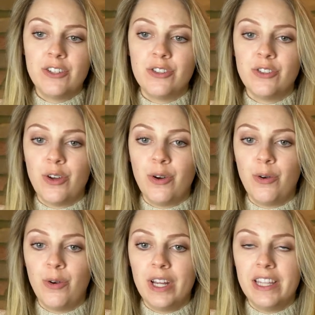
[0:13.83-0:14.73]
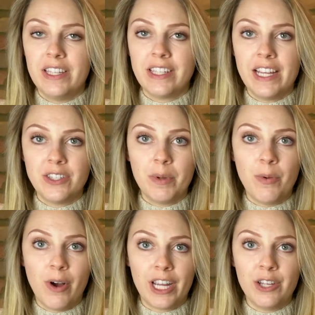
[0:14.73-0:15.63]
So in this case, I'll be
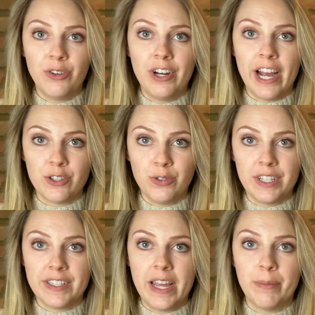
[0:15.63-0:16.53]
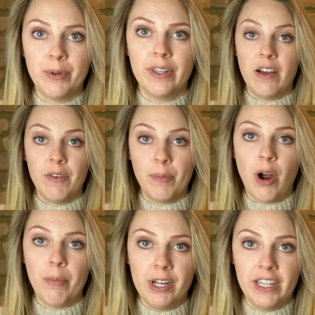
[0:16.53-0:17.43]
walking through an actual example of a
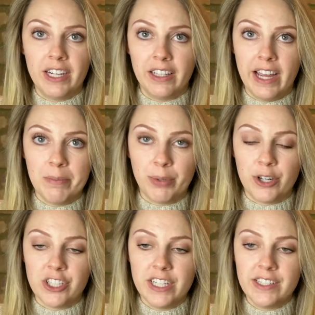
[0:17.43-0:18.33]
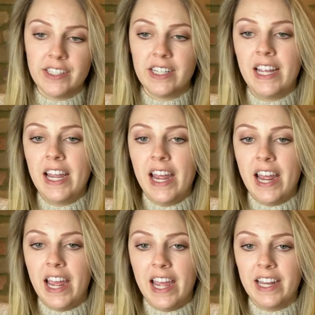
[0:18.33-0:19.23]
property that a client purchased,
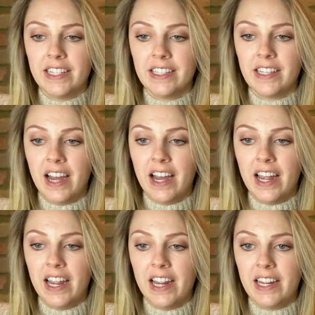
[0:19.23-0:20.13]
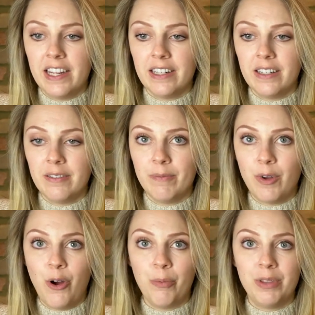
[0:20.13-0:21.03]
and I
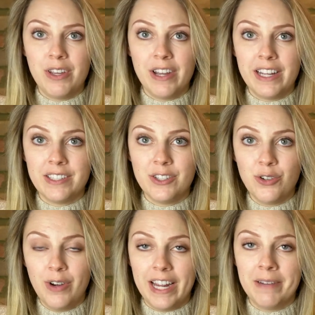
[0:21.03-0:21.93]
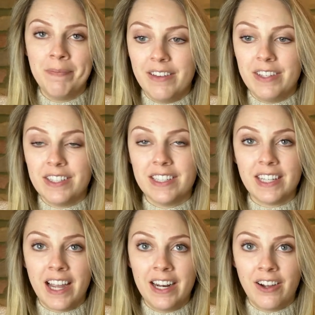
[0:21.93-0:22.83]
hope that you guys enjoy. If this is
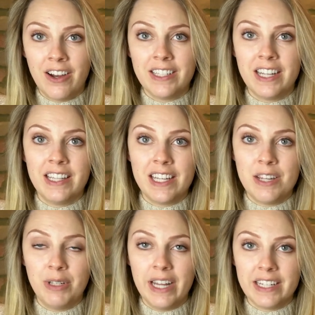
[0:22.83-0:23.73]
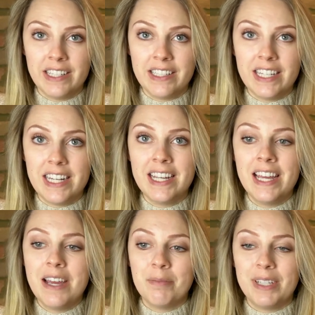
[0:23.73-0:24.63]
the kind of content that you would like to see,
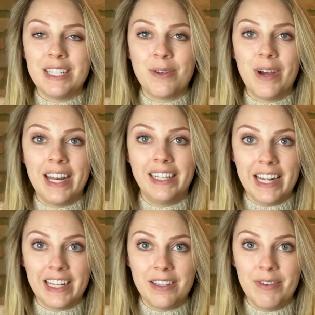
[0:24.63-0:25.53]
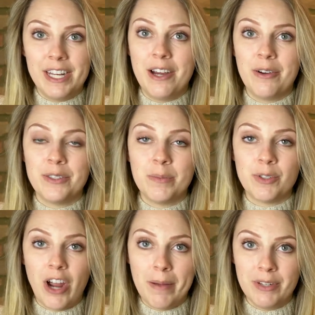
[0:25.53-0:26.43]
please go ahead and like the video,
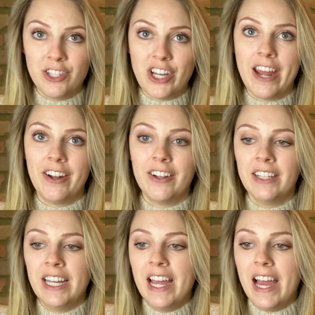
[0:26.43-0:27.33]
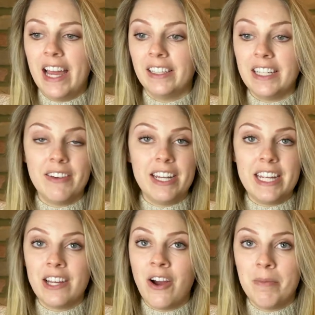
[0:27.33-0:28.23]
subscribe to the channel, and leave
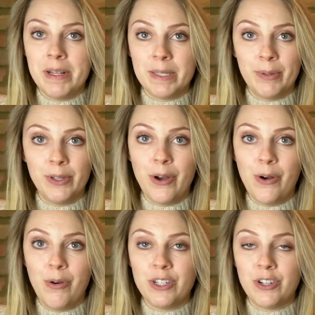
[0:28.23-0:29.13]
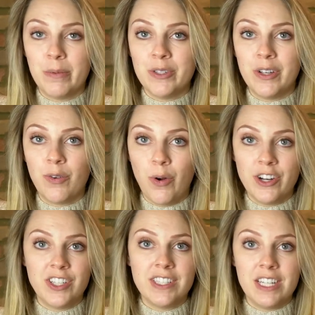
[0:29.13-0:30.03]
any comments below in terms of
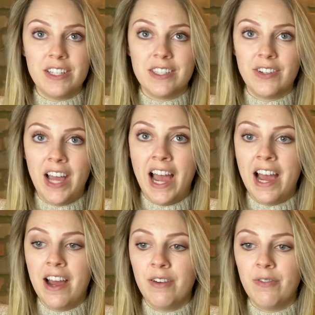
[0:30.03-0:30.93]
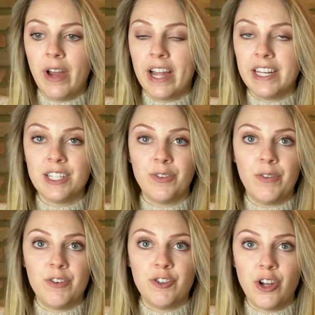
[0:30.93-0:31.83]
questions that you still have, ideas for
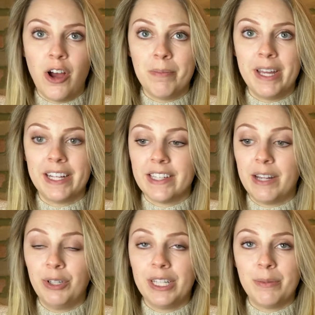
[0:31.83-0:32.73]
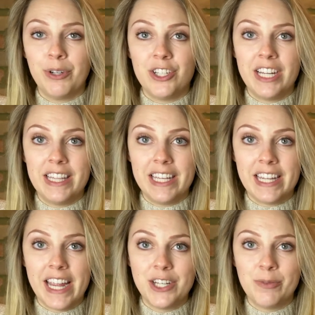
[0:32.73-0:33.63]
future topics. I really appreciate the
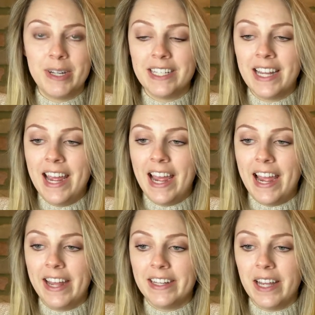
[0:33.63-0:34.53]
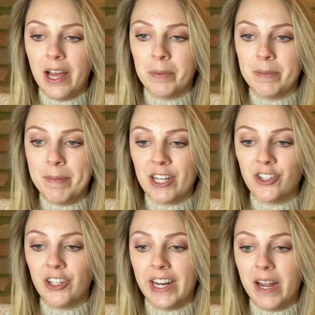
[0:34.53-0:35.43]
engagement, and it helps me make
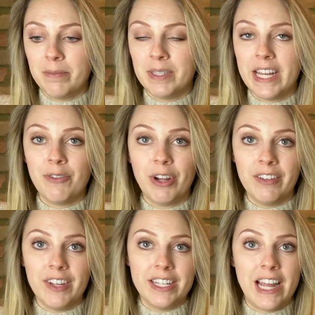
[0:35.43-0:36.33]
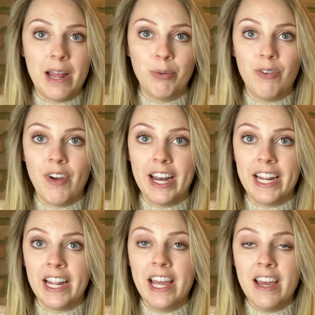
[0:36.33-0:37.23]
sure that I'm staying relevant and
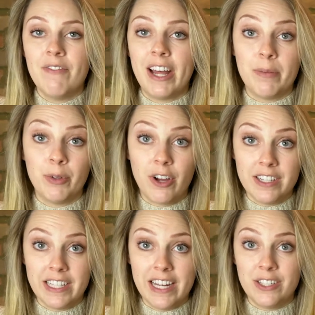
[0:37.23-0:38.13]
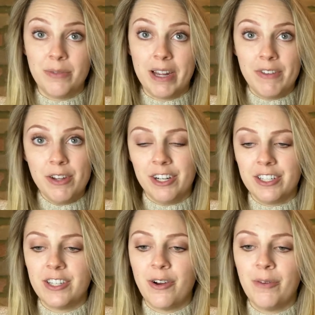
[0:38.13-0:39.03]
providing valuable content to my
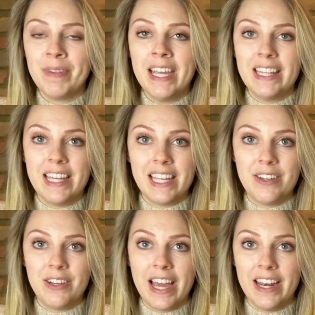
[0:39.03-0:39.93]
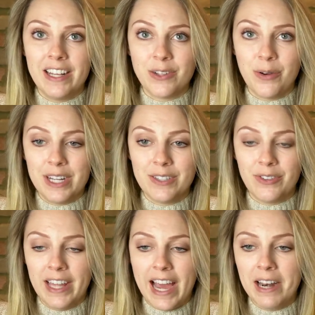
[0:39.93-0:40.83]
viewers. So thank you again, as always,
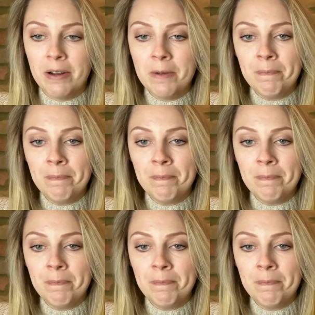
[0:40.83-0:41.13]
for that.